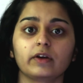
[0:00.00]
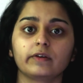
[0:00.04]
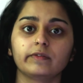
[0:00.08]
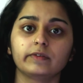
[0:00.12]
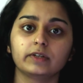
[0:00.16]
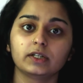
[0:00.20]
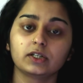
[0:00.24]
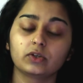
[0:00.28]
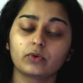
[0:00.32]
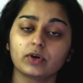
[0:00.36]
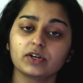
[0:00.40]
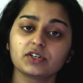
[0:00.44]
you have
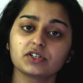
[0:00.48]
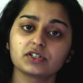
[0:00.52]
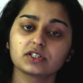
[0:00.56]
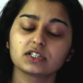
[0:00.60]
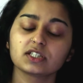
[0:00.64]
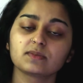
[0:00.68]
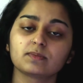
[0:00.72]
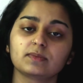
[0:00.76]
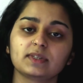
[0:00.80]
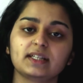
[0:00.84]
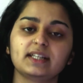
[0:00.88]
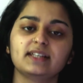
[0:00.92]
any
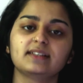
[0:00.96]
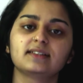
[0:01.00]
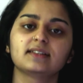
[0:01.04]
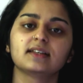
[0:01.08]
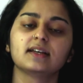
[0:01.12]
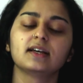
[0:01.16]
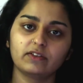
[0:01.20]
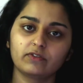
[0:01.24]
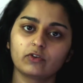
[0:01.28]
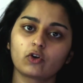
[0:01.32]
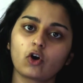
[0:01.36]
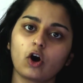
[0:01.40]
questions, please
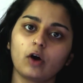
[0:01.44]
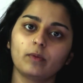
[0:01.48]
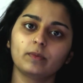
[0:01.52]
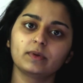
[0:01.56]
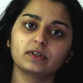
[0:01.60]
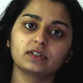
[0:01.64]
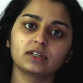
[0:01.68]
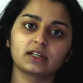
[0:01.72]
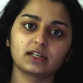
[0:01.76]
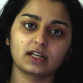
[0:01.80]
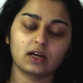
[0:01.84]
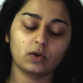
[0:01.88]
leave a
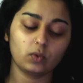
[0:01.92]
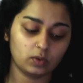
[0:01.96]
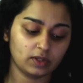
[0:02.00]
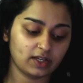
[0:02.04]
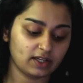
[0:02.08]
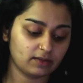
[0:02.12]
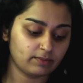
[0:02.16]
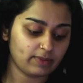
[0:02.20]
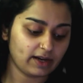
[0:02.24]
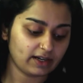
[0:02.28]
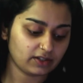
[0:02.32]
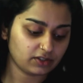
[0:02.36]
comment and I will
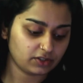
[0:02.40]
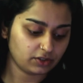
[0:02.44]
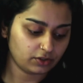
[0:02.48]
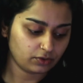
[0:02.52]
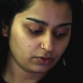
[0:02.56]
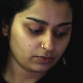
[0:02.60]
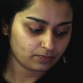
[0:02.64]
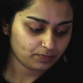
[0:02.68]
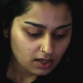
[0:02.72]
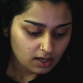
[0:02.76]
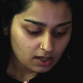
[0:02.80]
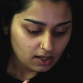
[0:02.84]
get back to
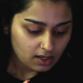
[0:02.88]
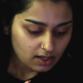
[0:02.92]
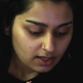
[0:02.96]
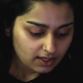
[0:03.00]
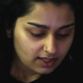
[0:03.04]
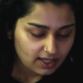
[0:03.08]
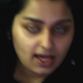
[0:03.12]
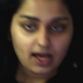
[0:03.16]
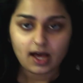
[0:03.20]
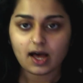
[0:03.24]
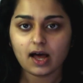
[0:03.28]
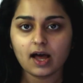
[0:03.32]
you.
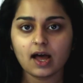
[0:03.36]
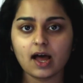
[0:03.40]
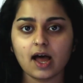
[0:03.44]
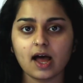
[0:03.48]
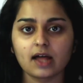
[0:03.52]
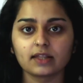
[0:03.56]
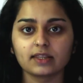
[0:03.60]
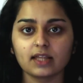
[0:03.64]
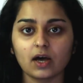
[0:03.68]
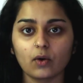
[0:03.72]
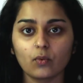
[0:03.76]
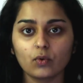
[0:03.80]
Yeah,
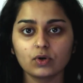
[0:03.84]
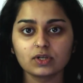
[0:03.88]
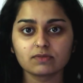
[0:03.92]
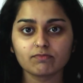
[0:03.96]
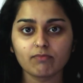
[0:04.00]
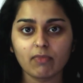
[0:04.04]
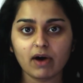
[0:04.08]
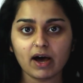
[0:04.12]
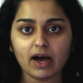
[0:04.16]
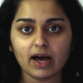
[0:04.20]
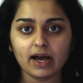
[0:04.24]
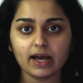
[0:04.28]
and that was
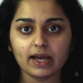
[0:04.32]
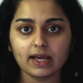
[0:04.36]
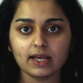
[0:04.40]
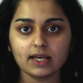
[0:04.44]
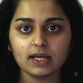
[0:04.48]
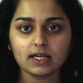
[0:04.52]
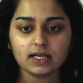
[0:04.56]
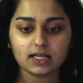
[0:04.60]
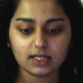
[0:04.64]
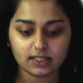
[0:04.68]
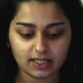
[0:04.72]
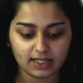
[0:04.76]

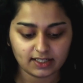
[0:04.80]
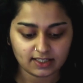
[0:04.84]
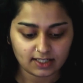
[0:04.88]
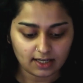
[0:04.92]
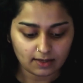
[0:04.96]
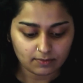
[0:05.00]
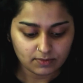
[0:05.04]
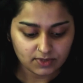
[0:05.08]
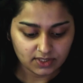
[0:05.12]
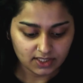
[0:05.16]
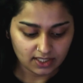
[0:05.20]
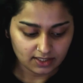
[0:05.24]
my
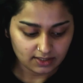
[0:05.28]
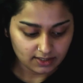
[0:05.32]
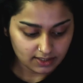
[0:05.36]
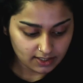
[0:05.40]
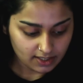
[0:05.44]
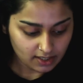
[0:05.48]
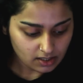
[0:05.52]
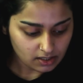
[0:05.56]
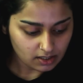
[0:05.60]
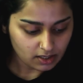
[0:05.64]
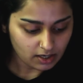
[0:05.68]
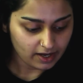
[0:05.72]
daytime
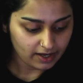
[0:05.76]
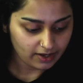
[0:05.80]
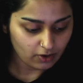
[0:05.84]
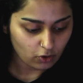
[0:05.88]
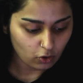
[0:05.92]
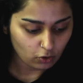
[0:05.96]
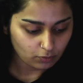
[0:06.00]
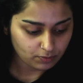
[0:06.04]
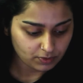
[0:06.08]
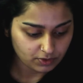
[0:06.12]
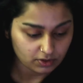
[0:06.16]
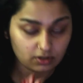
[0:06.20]
skincare. I
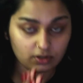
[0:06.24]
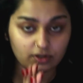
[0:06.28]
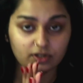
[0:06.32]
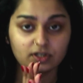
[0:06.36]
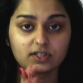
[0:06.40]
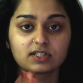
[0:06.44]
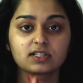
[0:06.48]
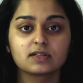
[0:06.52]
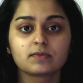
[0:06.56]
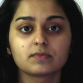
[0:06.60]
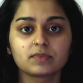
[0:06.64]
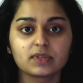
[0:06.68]
hope you
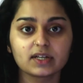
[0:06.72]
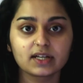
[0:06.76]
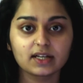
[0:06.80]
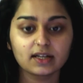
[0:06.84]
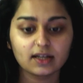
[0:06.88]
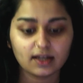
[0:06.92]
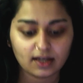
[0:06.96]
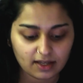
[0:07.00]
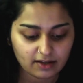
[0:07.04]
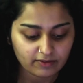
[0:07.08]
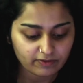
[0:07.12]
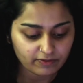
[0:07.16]
learned
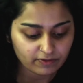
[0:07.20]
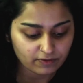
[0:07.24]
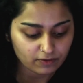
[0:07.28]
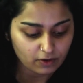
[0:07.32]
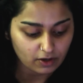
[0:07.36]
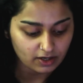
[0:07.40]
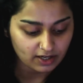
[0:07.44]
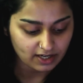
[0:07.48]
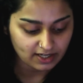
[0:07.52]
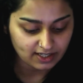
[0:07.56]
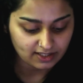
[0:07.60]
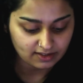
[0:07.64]
something. If
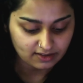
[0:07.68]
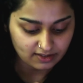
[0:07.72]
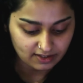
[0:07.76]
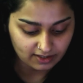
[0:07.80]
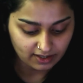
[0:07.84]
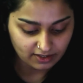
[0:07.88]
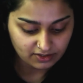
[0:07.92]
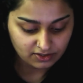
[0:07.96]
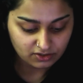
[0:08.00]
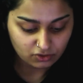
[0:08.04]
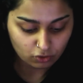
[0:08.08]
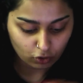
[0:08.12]
not
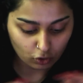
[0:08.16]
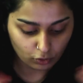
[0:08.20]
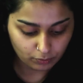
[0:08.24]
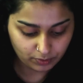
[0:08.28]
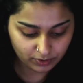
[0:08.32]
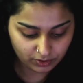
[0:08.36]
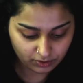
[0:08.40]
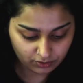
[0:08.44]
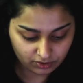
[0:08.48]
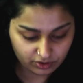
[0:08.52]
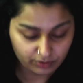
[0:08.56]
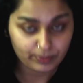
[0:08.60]
anything, I just
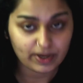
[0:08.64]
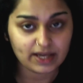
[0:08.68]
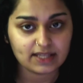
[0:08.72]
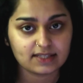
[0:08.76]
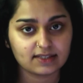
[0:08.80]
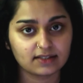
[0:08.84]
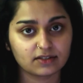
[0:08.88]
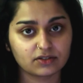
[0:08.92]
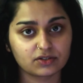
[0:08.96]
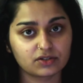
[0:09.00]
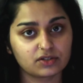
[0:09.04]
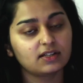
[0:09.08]
hope you do the
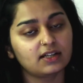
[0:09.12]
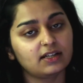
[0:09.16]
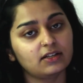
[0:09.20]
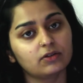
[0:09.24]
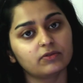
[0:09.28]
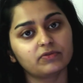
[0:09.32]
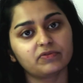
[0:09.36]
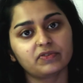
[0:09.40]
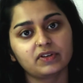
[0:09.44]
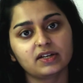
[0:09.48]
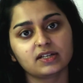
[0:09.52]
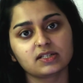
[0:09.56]
basics: clean
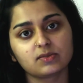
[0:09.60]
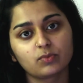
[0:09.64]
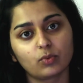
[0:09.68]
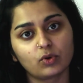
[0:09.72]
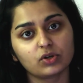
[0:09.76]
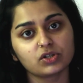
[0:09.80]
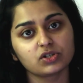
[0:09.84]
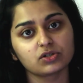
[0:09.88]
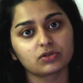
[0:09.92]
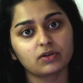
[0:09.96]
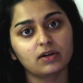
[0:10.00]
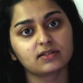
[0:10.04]
your face,
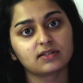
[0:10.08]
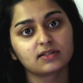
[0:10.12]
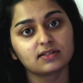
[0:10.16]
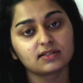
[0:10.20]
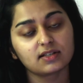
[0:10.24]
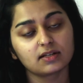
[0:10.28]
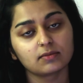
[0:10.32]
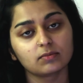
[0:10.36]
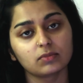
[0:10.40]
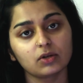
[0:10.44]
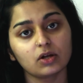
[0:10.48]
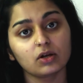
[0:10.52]
moisturize,
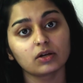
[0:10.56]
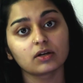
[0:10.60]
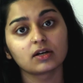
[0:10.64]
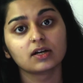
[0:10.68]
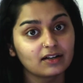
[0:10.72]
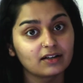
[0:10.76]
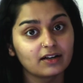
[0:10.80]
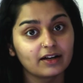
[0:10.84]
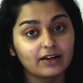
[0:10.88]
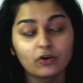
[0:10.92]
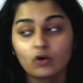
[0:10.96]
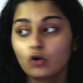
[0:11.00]
and sunblock.
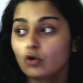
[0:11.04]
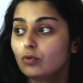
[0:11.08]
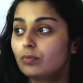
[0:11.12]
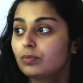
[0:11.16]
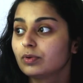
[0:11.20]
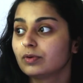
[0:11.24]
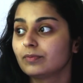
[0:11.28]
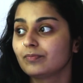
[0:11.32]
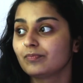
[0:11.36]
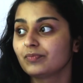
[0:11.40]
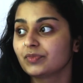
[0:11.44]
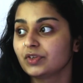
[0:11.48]
And I
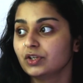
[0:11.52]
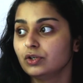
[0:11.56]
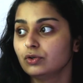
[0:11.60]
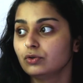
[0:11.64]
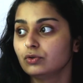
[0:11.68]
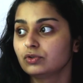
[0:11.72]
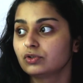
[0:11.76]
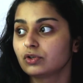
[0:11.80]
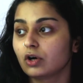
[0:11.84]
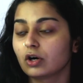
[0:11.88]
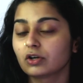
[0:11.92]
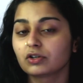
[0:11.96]
hope
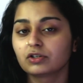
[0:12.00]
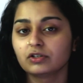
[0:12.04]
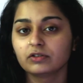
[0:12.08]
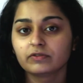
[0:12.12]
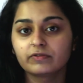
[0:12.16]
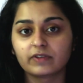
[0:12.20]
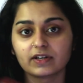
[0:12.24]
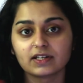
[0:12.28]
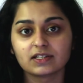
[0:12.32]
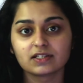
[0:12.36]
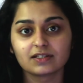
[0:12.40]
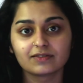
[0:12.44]
you talk to
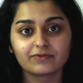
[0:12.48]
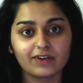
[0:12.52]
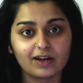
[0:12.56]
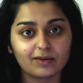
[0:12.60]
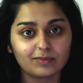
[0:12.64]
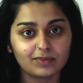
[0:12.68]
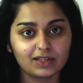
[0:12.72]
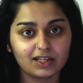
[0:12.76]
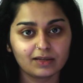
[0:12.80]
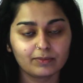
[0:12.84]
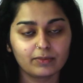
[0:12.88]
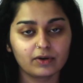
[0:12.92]
your friends and
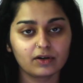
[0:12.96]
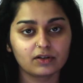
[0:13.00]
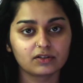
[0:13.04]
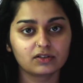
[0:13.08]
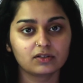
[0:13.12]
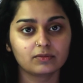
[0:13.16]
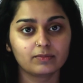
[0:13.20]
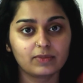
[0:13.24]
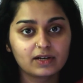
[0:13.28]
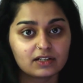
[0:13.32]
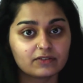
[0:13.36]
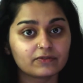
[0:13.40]
family
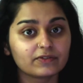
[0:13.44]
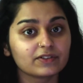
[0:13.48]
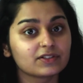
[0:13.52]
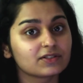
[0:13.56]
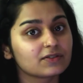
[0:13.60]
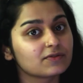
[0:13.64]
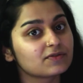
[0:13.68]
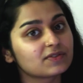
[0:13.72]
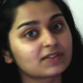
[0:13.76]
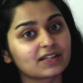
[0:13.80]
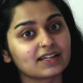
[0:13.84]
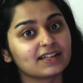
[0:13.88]
about the
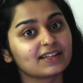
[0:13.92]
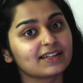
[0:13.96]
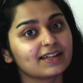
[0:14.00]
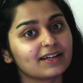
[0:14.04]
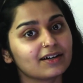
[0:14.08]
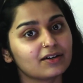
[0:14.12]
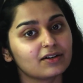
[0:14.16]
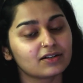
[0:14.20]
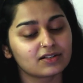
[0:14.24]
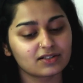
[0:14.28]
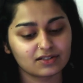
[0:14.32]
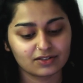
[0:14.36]
benefits of
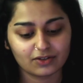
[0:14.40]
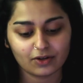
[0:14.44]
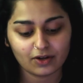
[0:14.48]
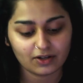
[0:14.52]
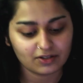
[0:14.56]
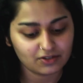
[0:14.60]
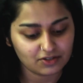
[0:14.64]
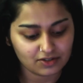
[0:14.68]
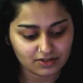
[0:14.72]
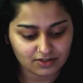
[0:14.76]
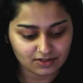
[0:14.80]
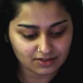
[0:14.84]
skincare. It's
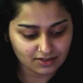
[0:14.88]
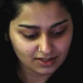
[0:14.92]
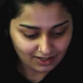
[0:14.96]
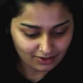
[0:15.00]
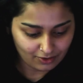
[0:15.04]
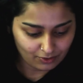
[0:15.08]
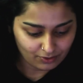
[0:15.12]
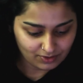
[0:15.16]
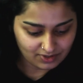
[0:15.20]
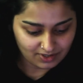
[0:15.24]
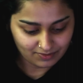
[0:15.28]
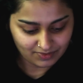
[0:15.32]
not just, you
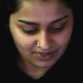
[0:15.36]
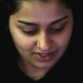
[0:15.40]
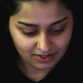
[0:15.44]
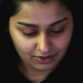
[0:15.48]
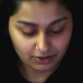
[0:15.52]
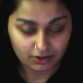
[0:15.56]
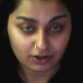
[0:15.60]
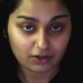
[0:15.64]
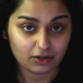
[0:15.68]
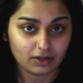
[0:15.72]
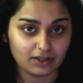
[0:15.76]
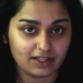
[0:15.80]
know,
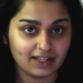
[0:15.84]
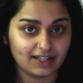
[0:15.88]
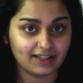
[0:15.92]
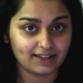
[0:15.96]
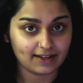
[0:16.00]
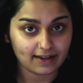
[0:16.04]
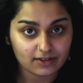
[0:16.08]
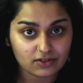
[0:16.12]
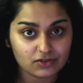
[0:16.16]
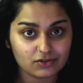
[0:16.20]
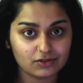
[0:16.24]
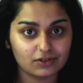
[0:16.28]
something girly
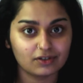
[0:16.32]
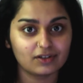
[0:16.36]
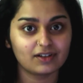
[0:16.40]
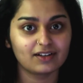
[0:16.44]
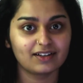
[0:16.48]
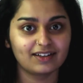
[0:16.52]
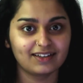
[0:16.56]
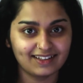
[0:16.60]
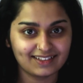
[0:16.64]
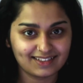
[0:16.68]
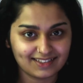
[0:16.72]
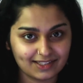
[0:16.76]
and
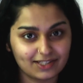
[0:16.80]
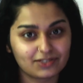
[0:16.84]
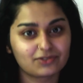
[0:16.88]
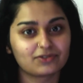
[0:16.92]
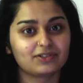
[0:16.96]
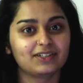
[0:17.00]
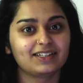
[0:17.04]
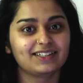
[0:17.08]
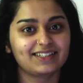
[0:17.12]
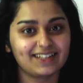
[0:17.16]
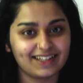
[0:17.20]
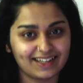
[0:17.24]
extra. It's
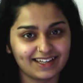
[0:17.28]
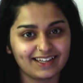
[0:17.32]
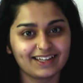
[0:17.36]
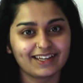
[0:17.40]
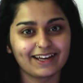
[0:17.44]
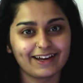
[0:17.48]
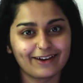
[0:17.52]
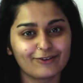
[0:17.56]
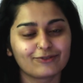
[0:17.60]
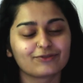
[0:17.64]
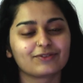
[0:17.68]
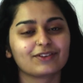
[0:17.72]
literally taking
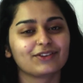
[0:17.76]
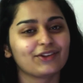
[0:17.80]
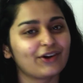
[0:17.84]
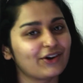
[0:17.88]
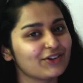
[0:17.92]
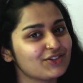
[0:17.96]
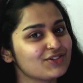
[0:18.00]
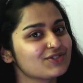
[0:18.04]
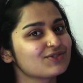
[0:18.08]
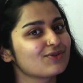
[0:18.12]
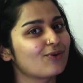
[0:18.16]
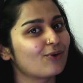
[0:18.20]
care of the
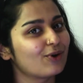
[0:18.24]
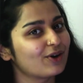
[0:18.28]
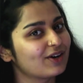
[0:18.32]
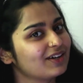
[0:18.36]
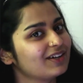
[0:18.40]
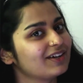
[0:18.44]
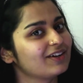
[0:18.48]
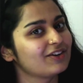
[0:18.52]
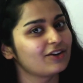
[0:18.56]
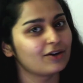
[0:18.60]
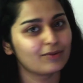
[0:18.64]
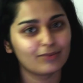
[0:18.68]
largest
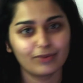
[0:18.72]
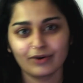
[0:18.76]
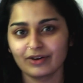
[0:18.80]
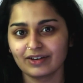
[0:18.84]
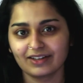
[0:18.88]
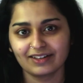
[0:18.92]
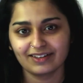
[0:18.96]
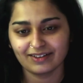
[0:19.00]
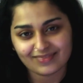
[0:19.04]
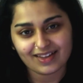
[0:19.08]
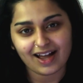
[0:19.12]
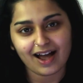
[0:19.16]
organ in your
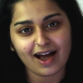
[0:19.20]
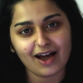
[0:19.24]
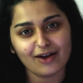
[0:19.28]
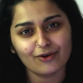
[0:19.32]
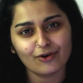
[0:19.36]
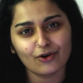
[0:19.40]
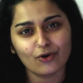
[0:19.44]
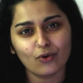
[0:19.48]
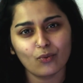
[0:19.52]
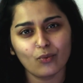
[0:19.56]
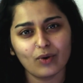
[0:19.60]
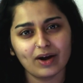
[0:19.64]
body. I
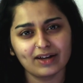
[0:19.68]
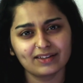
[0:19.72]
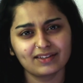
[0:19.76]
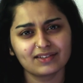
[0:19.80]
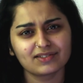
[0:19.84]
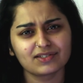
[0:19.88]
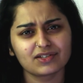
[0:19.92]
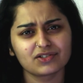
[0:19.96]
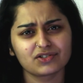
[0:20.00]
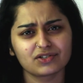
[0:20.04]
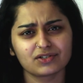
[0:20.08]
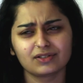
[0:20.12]
don't know why
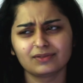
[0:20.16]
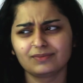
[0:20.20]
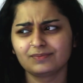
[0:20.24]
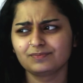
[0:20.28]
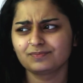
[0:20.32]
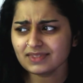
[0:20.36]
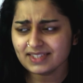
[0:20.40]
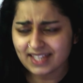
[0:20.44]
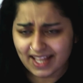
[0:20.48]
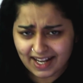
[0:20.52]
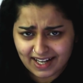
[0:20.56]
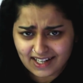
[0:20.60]
there's such
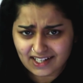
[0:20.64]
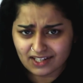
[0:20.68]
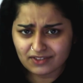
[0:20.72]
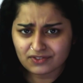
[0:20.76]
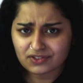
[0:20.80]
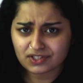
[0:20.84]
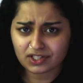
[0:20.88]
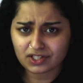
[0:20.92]
a negative